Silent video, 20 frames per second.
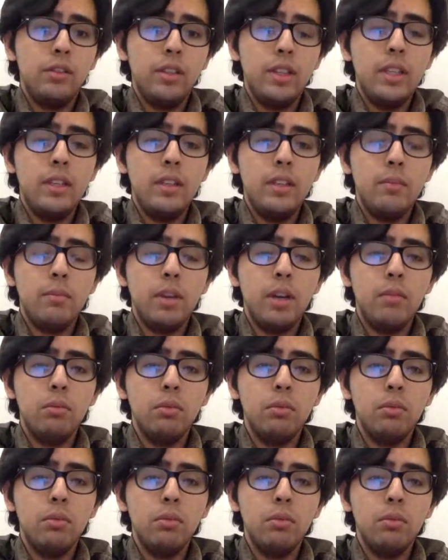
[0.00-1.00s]
the
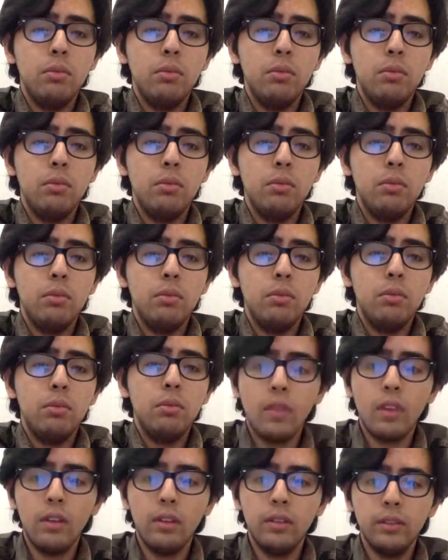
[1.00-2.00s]
public
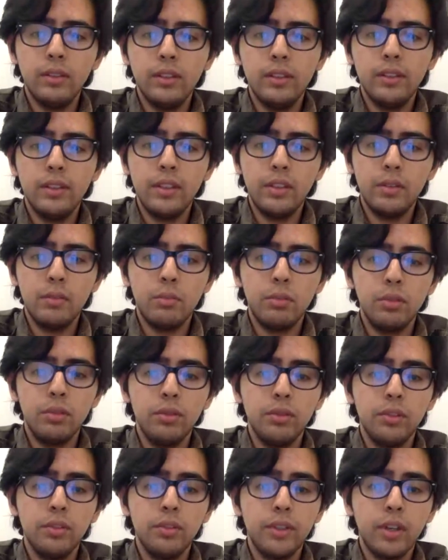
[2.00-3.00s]

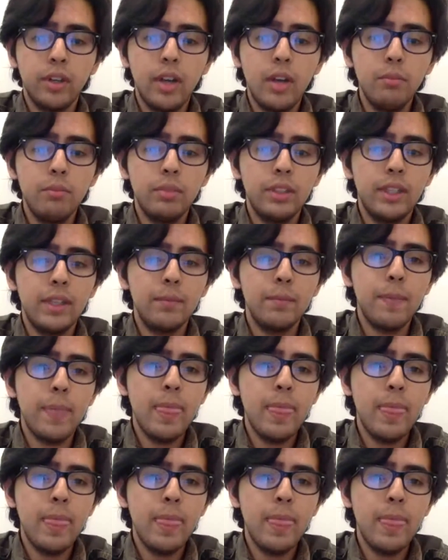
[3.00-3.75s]
disapproval of your company.